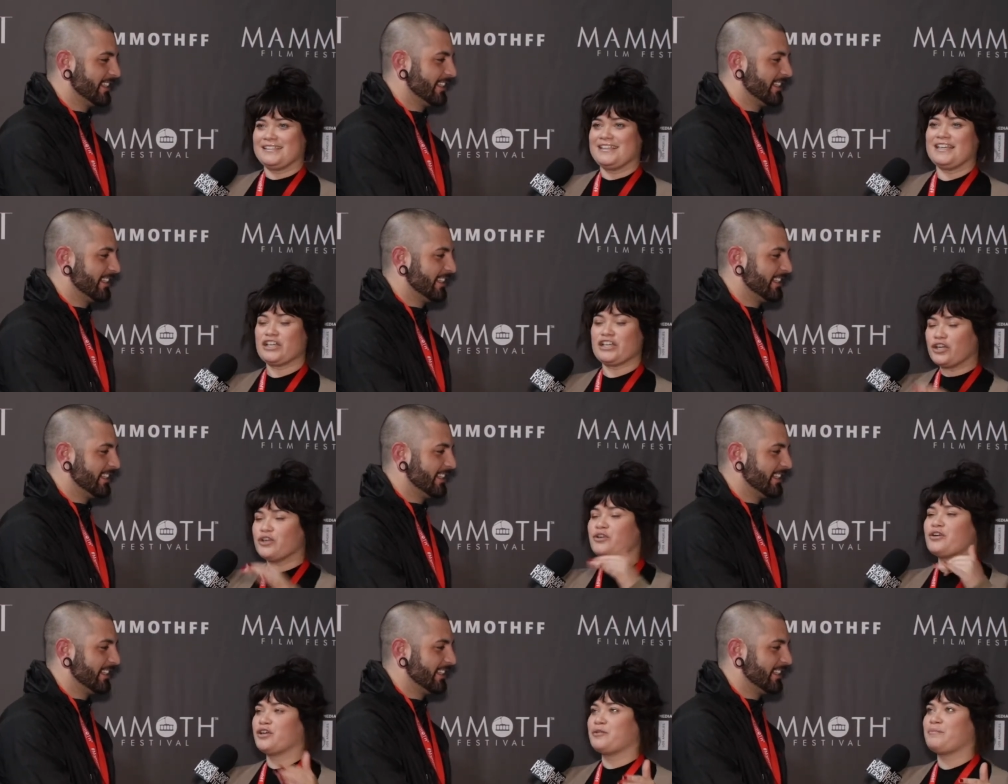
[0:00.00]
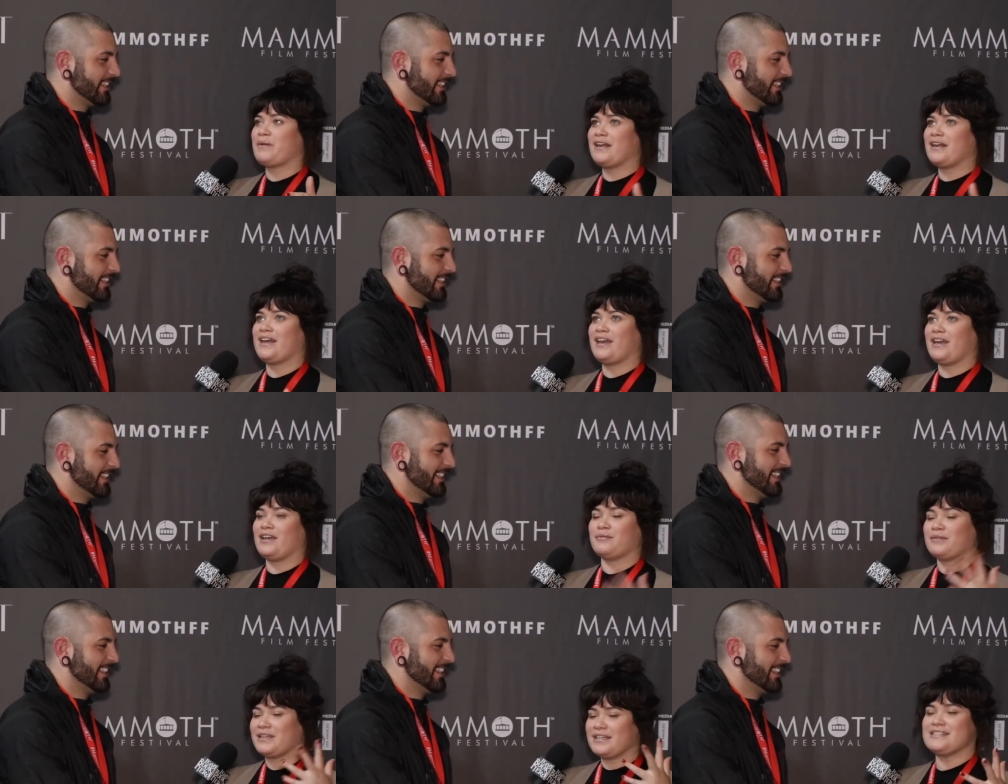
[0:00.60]
Speaker 1: He Googled my
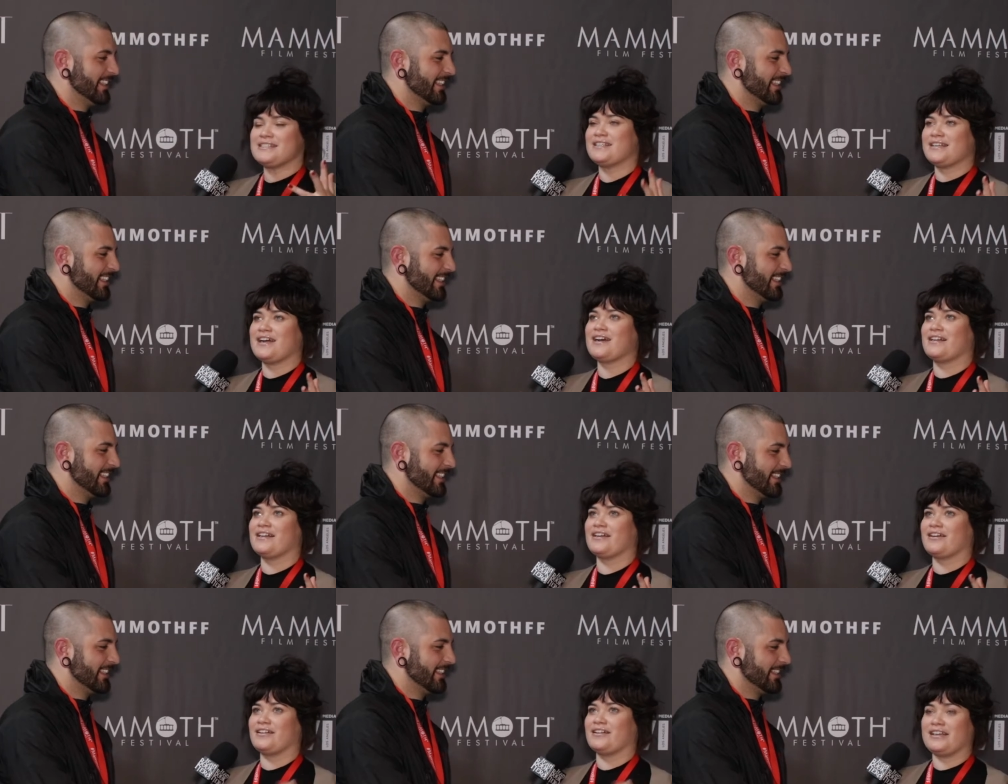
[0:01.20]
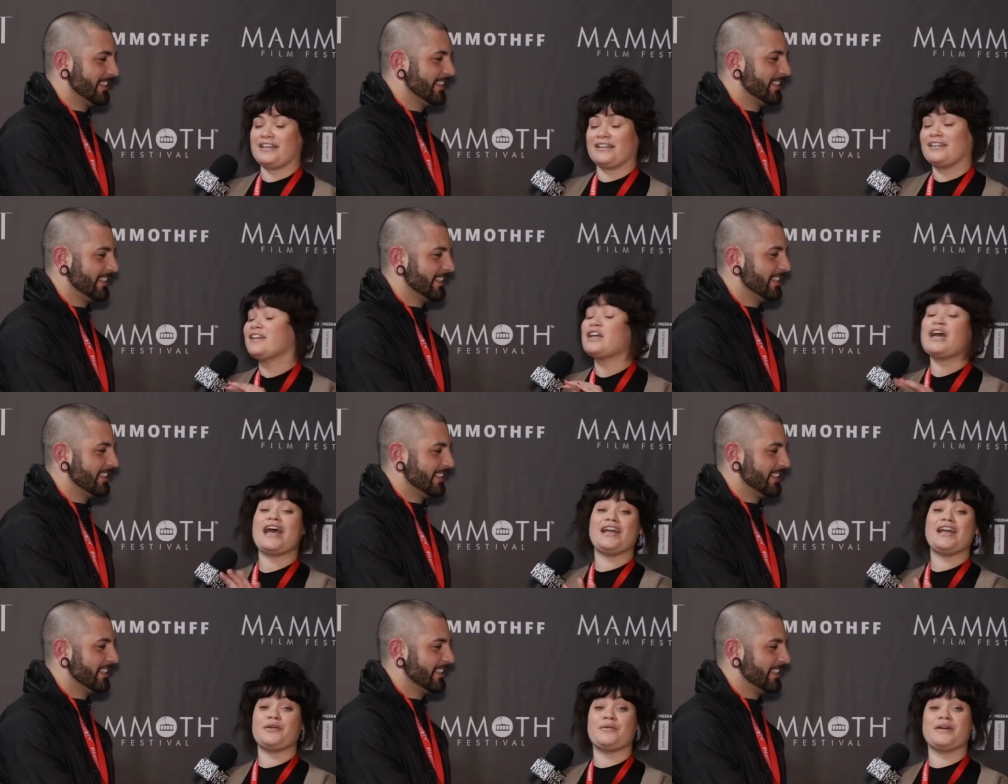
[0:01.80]
name, he did not click on the link.
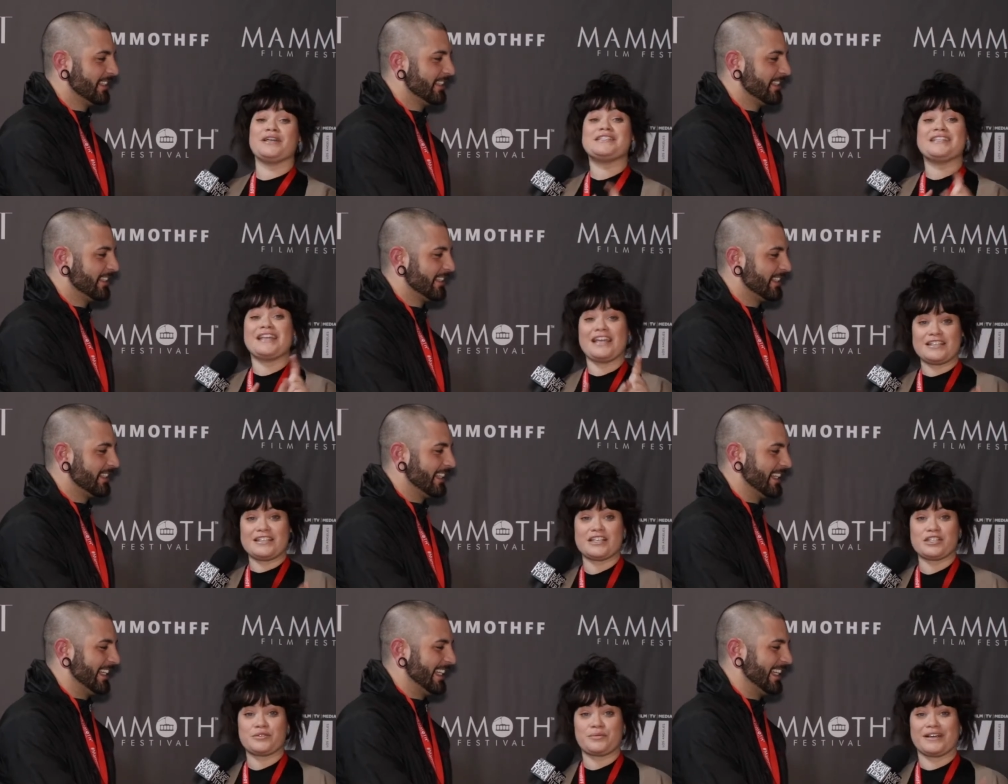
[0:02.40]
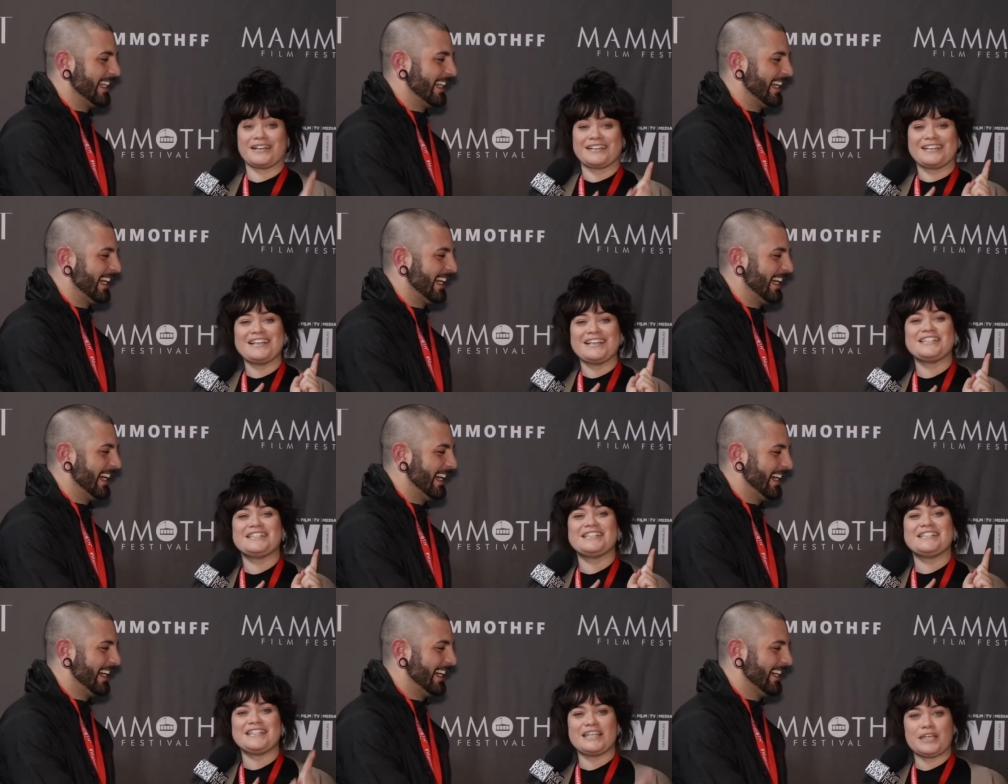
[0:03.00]
Anyways, it does work.
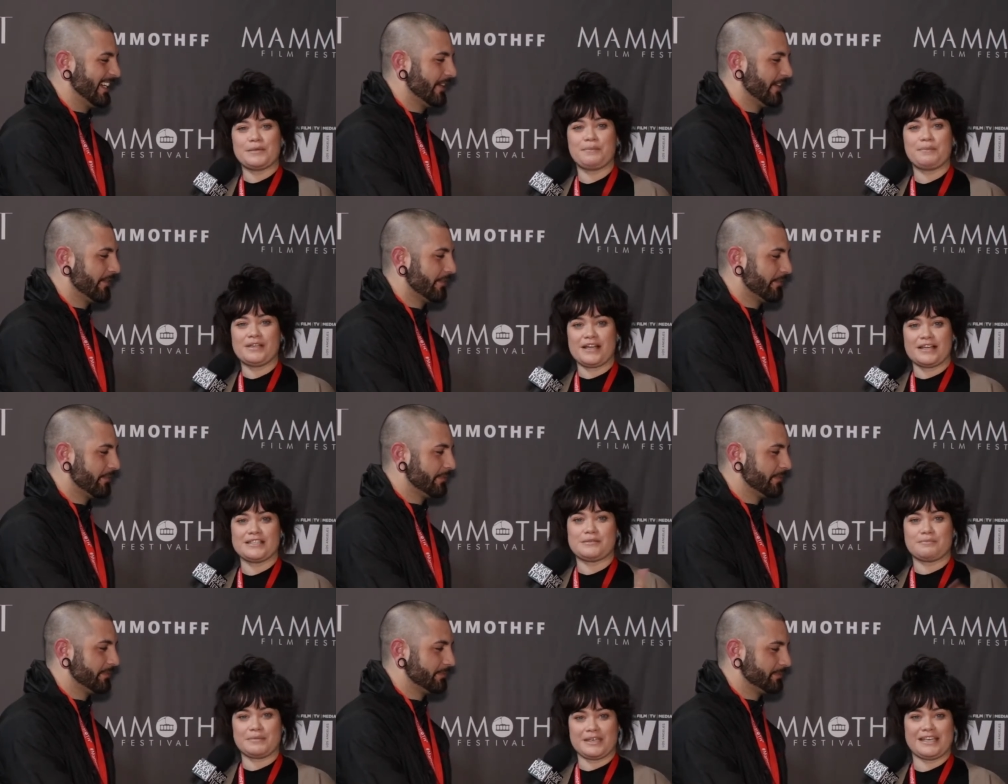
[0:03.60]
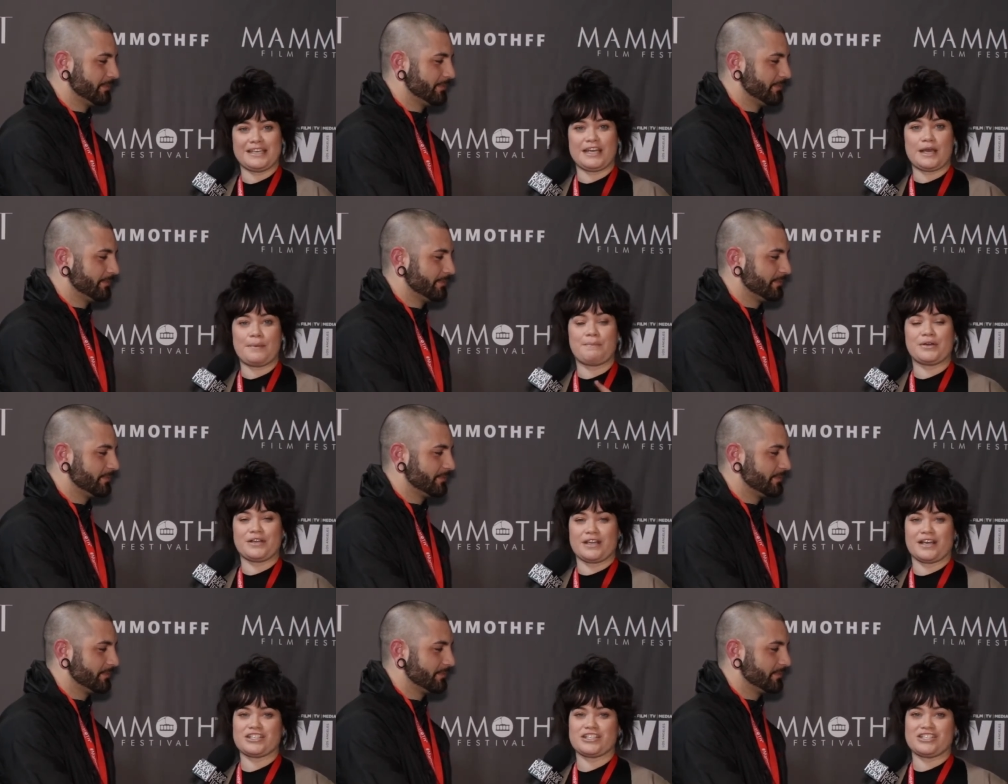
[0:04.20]
C plus Media
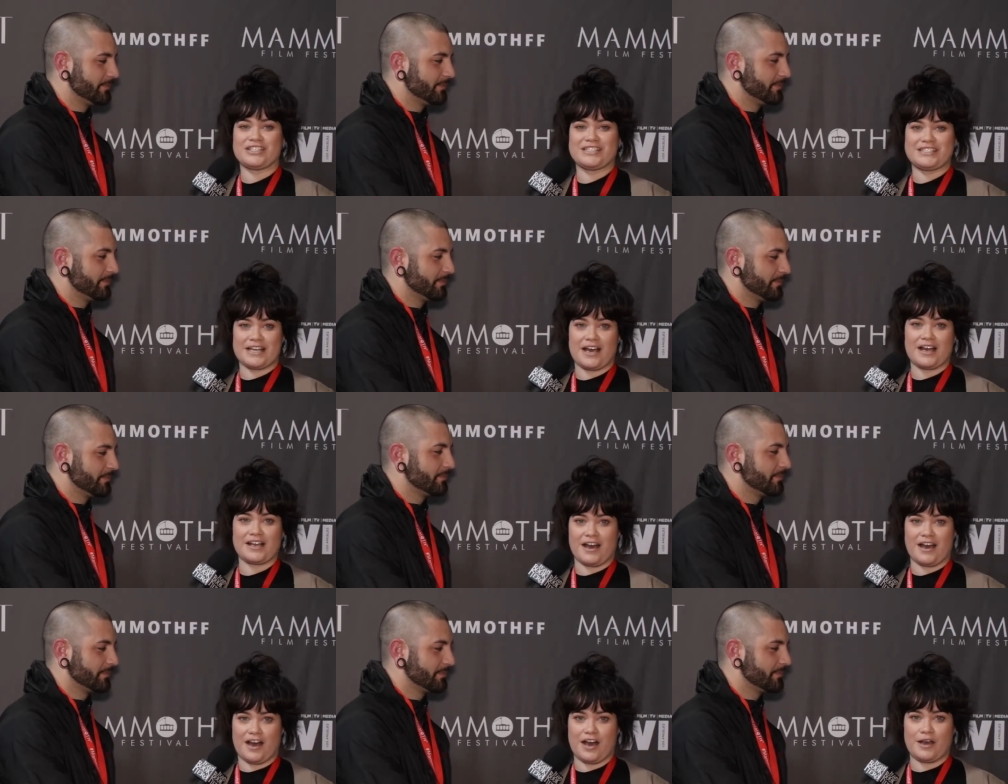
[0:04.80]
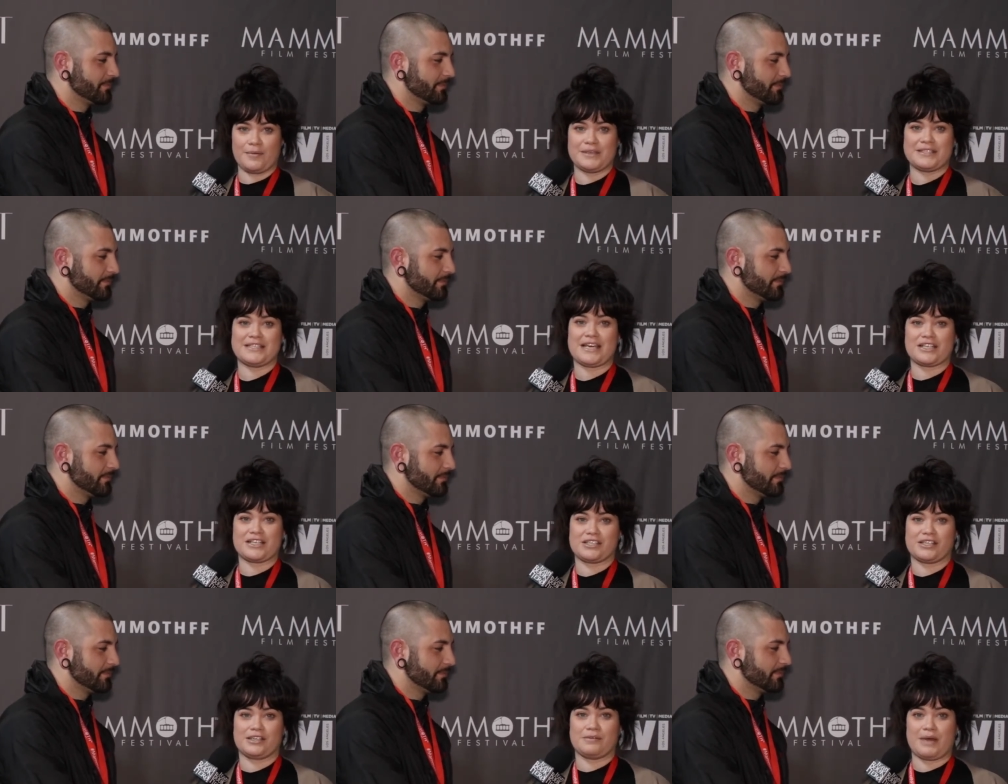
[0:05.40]
Productions dot com is
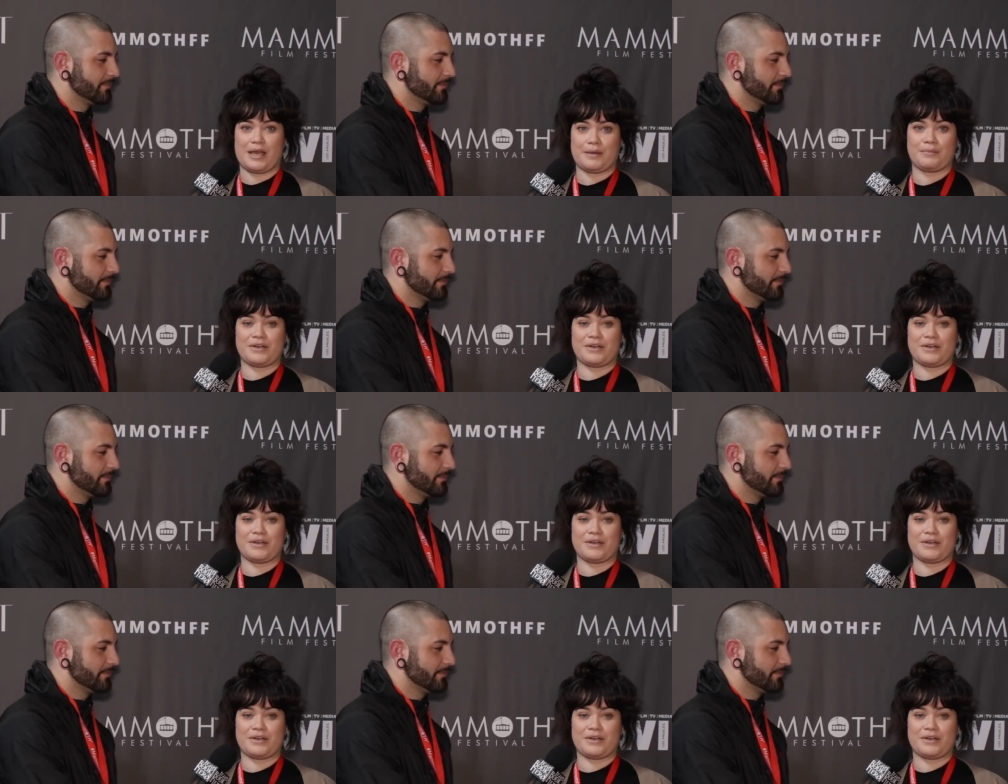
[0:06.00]
actually my